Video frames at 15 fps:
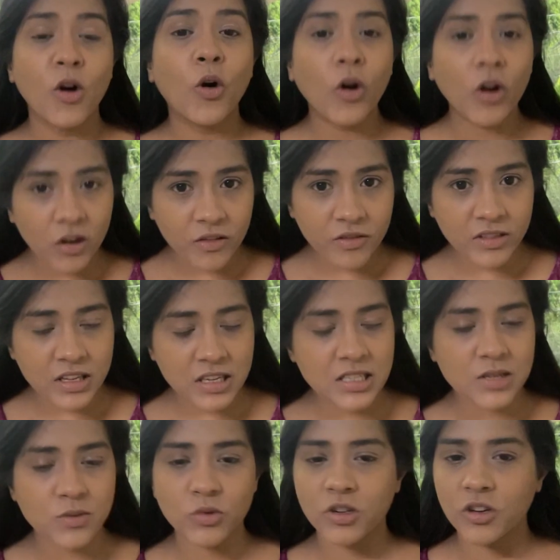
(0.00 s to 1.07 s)
All of
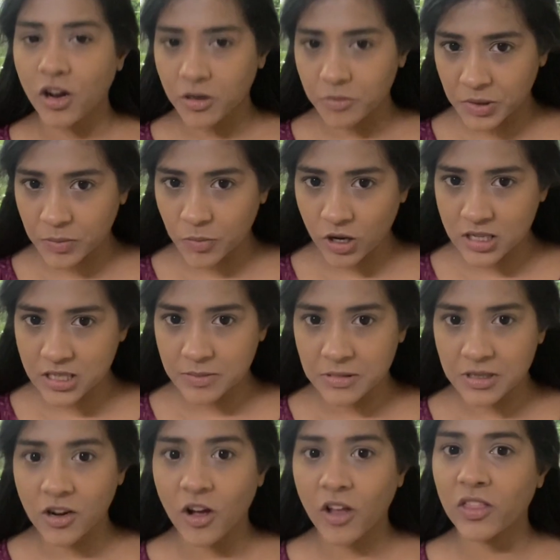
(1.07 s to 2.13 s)
this would not be
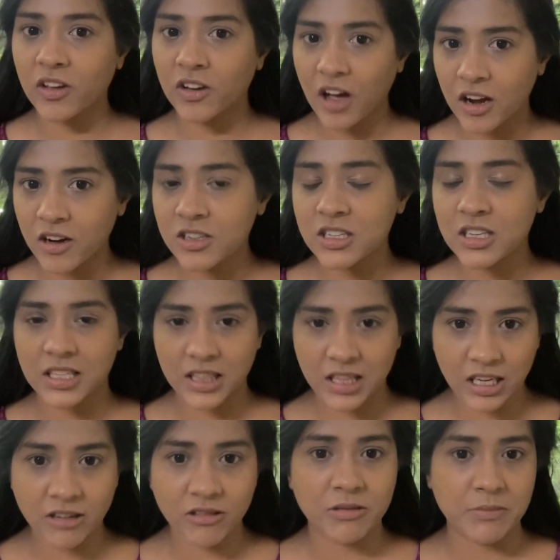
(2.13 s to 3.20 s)
possible on the current
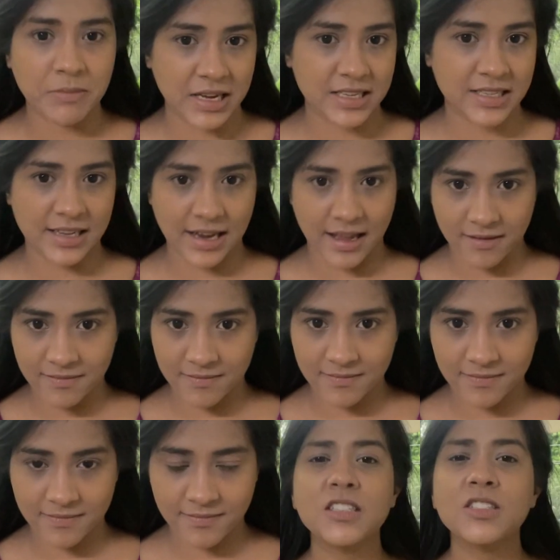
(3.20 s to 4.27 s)
Ethereum base layer.
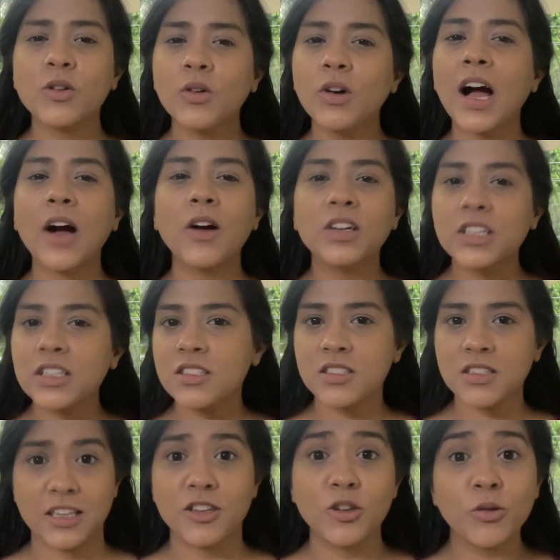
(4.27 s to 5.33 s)
So how
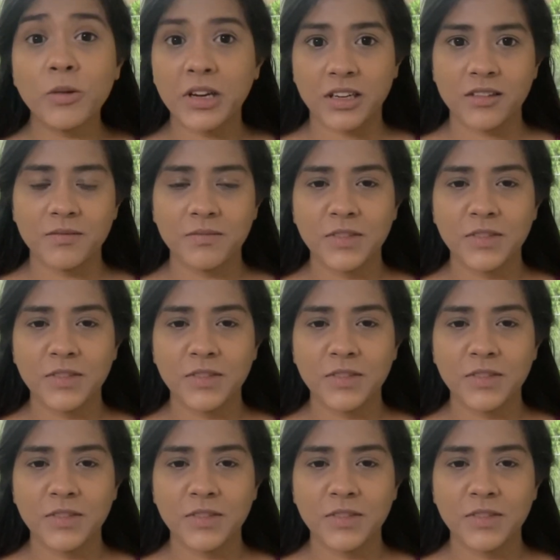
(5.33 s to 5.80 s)
does it do it?